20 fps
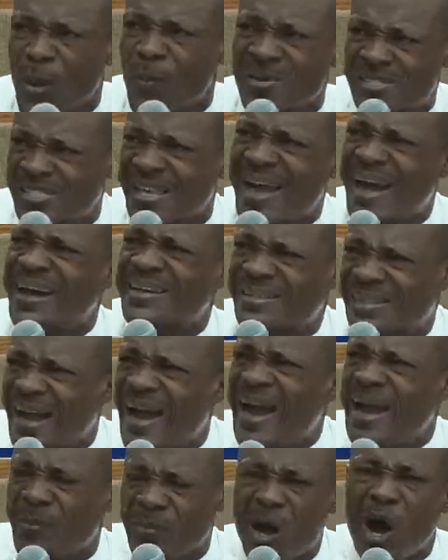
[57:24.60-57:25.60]
say a
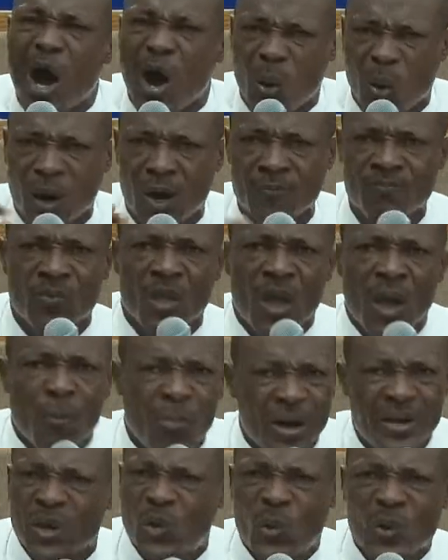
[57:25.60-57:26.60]
time now. But
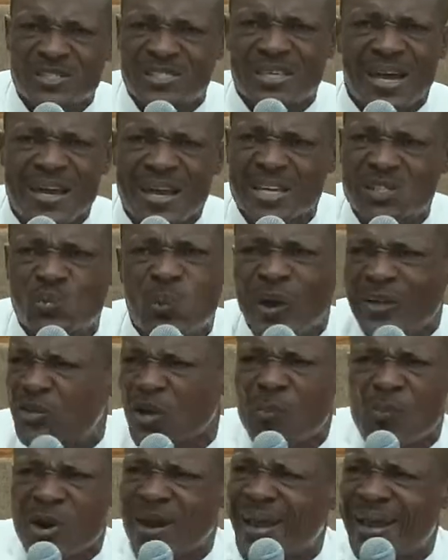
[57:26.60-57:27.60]
the question is, what you
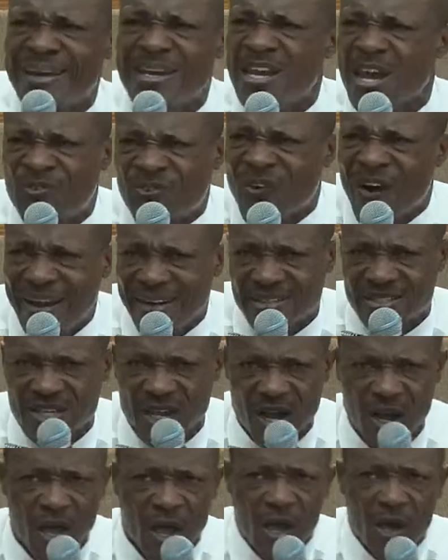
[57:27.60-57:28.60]
bring in different?
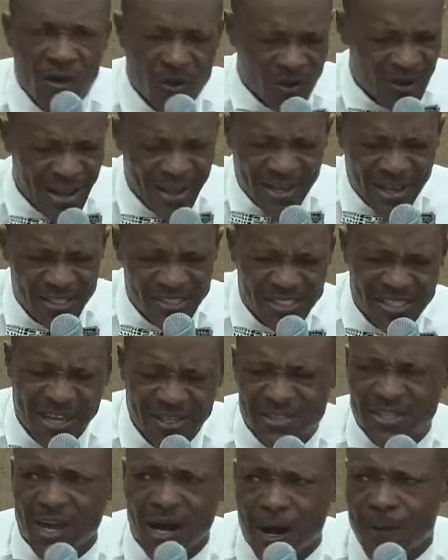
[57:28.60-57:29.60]

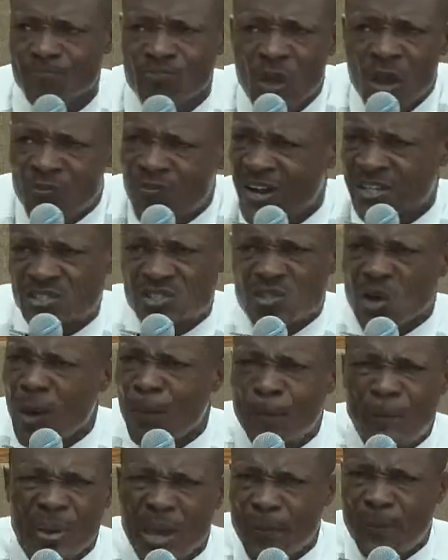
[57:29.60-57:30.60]
Rakasata. For some
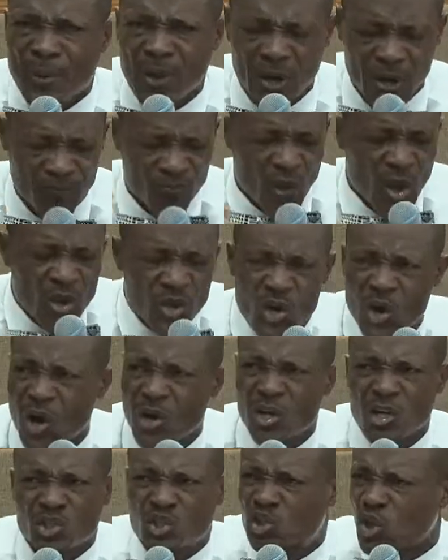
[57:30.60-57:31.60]
people, you're
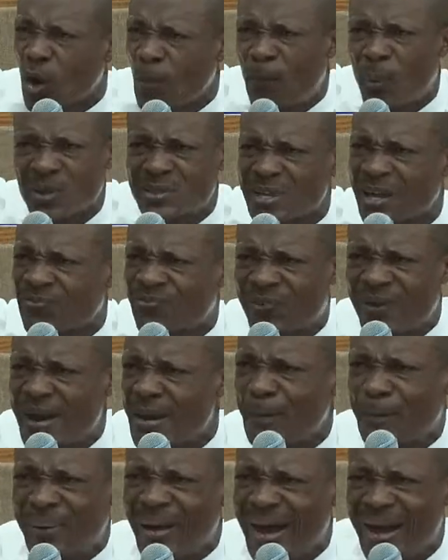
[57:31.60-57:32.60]
gonna jump out a frying
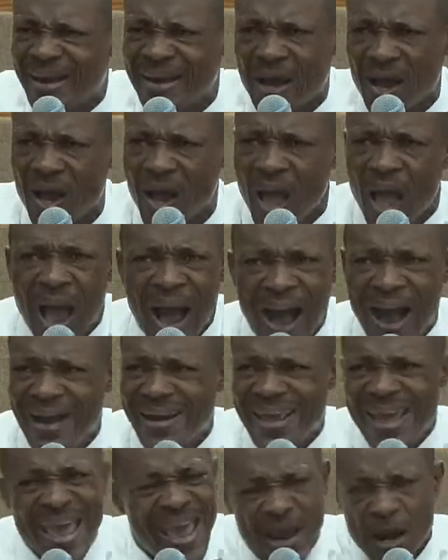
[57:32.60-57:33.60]
pan and
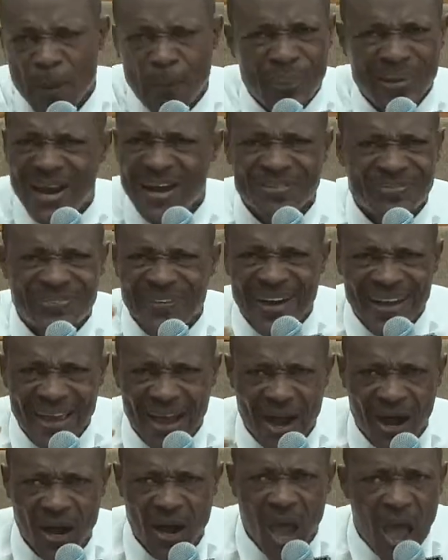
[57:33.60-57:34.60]
end up in a
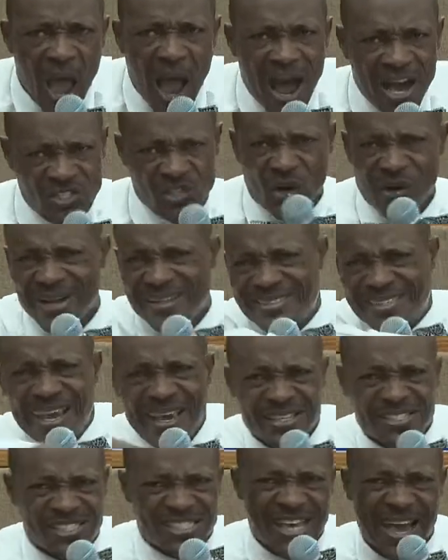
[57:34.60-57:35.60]
fire. So the thing
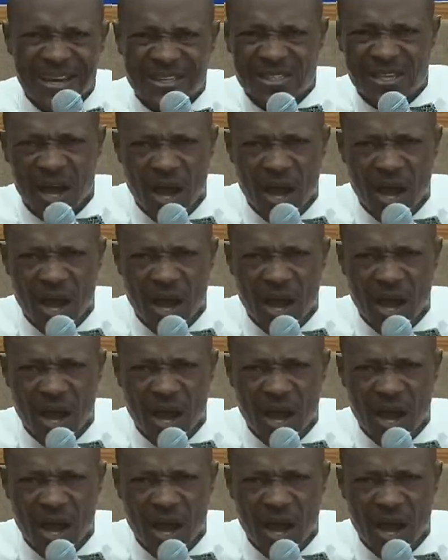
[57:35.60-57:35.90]
set,